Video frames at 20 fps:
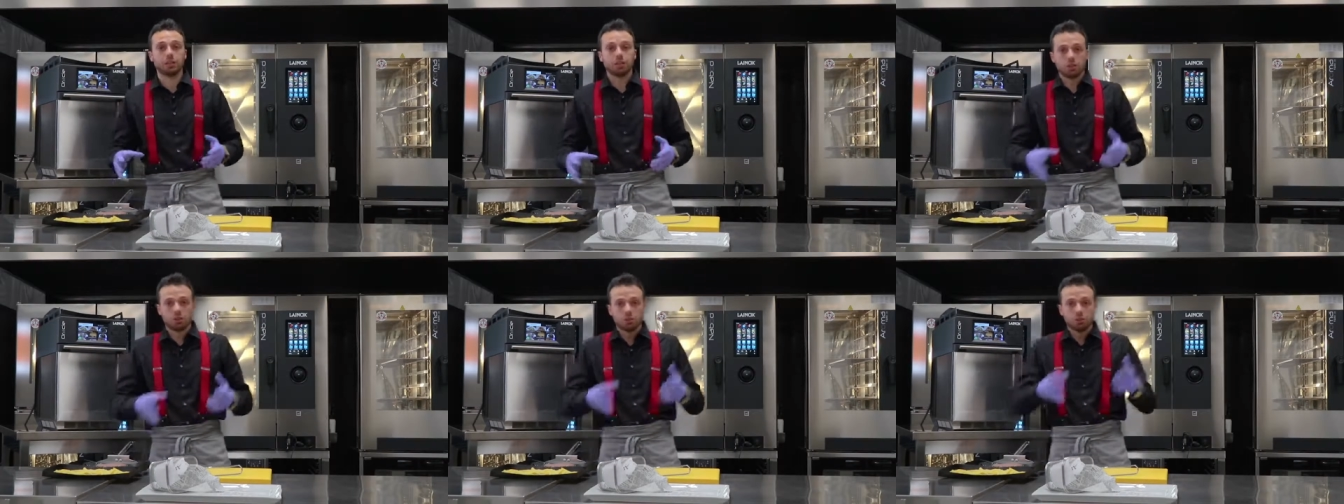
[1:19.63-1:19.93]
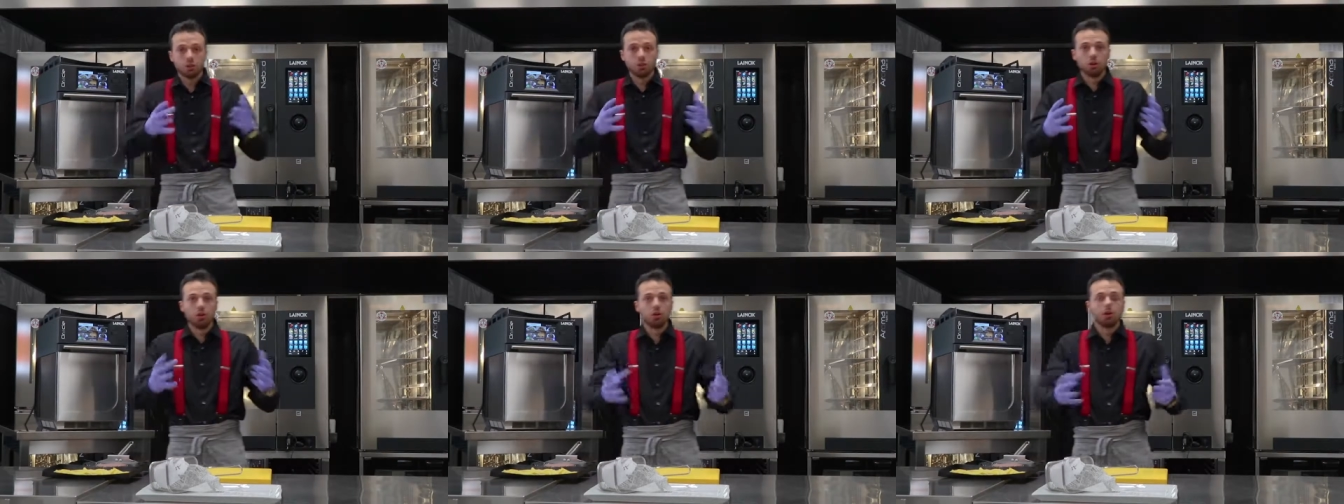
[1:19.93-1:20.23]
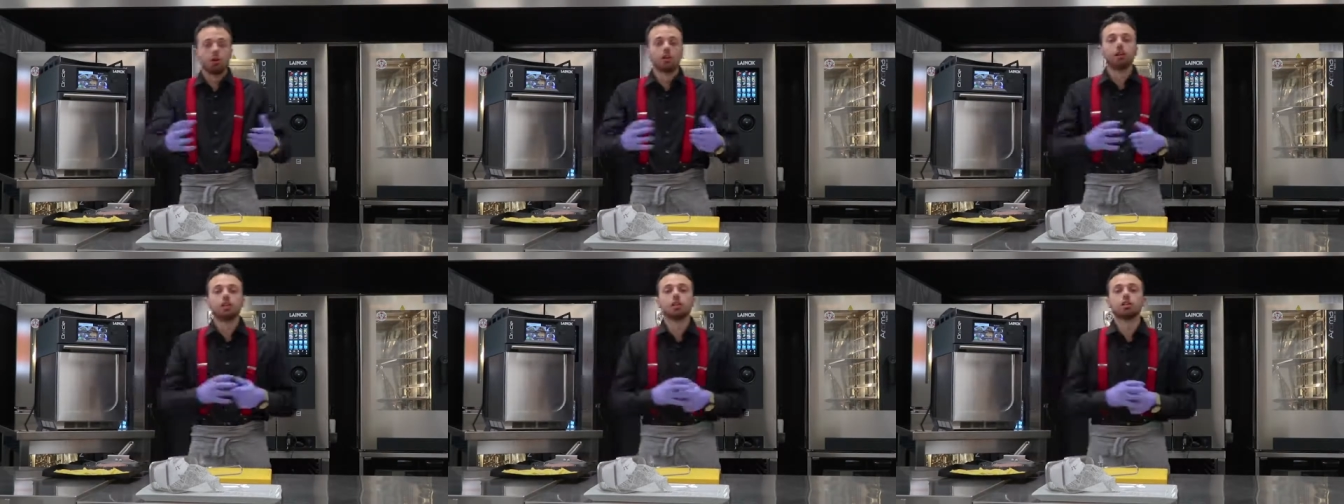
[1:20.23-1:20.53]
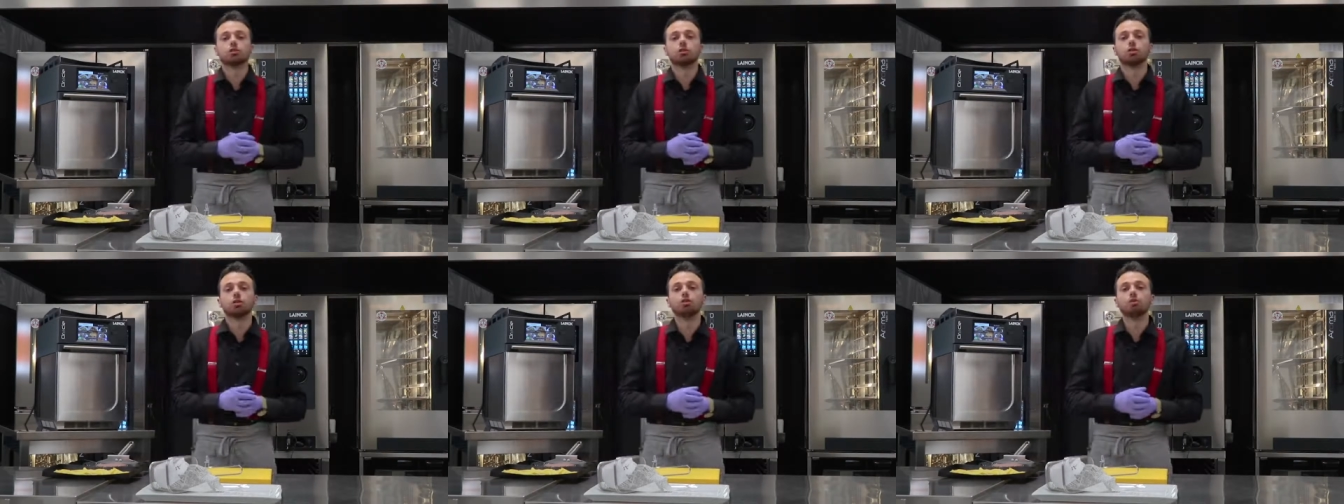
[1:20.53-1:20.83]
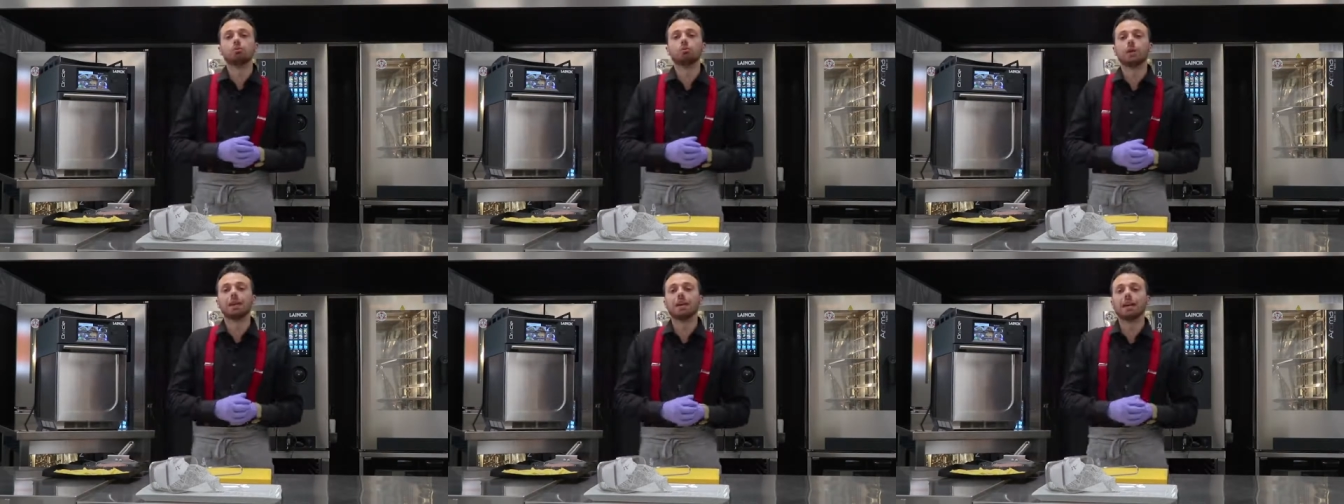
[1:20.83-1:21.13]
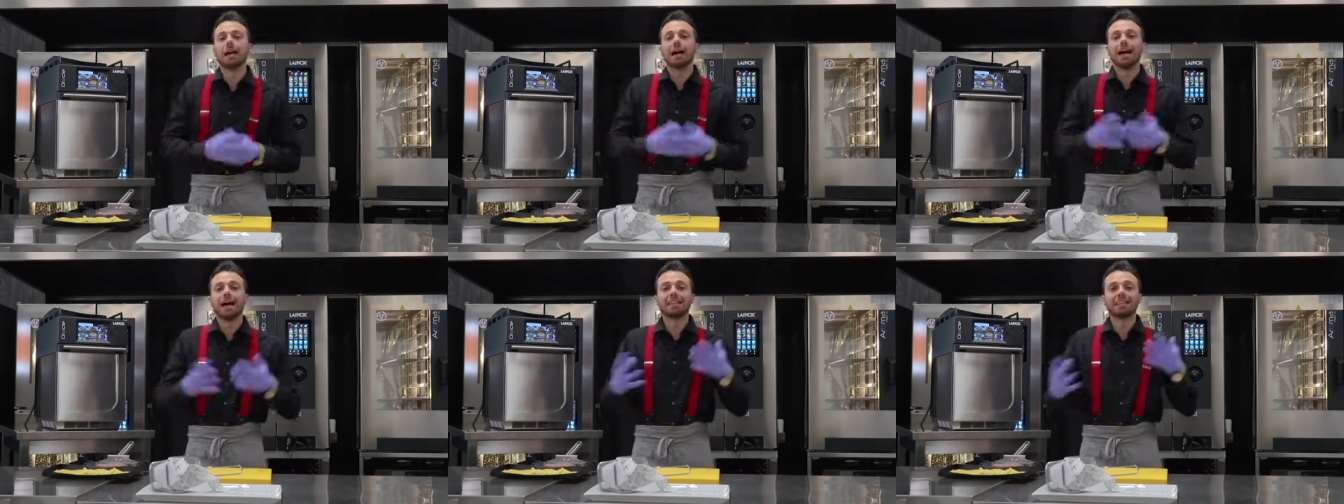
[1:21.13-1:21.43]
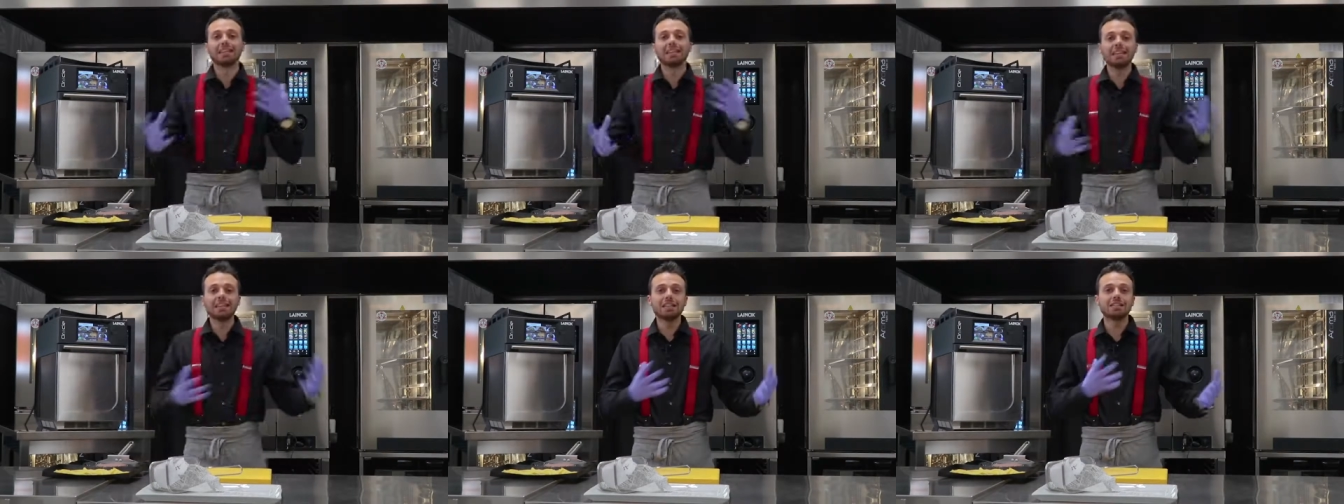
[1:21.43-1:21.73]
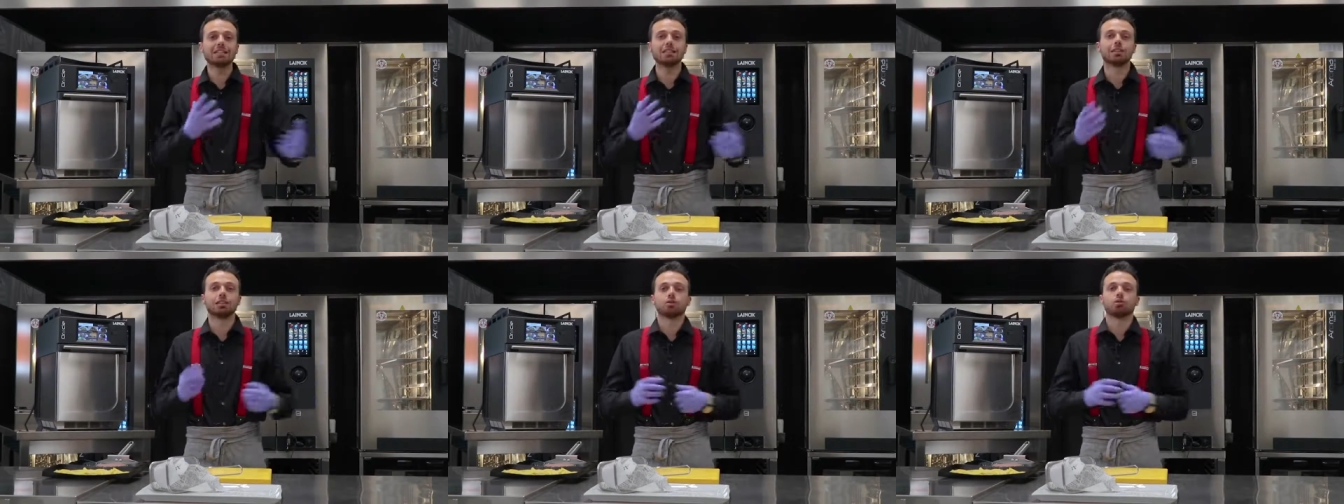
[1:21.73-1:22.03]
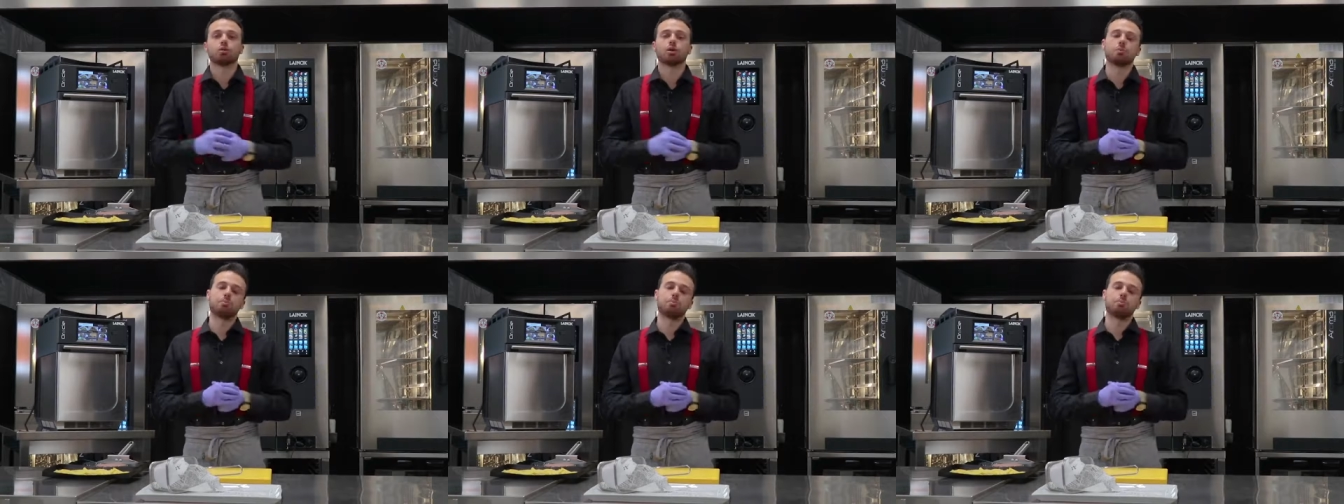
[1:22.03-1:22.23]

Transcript: So it's going to be at least 3